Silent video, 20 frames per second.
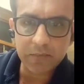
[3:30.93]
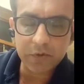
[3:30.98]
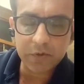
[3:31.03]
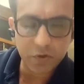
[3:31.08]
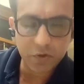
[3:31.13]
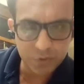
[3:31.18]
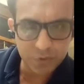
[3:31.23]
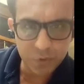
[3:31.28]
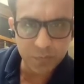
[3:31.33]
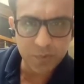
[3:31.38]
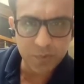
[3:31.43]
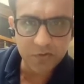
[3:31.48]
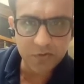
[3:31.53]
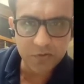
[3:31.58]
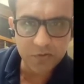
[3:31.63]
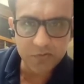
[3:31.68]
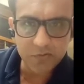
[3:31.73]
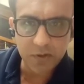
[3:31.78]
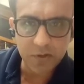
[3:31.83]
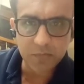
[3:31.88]
your
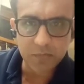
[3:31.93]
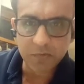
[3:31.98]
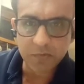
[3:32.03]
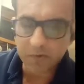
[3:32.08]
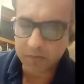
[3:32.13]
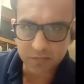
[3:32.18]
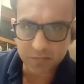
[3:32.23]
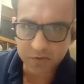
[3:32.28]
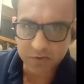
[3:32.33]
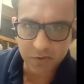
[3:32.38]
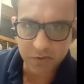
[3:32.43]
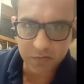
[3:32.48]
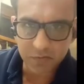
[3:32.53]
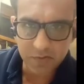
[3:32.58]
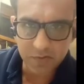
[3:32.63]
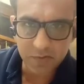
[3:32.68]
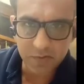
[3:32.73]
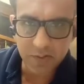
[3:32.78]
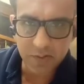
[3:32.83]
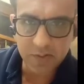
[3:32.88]
UPSC exam,
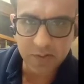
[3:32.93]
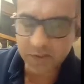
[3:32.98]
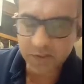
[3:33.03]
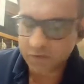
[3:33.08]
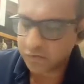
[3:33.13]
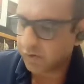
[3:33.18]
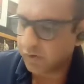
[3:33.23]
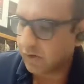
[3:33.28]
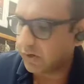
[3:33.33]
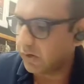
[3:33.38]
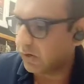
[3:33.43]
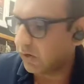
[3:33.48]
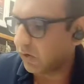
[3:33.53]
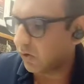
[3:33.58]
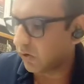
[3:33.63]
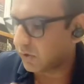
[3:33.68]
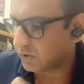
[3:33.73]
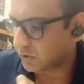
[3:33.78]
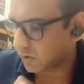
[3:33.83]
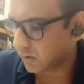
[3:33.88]
whether that history or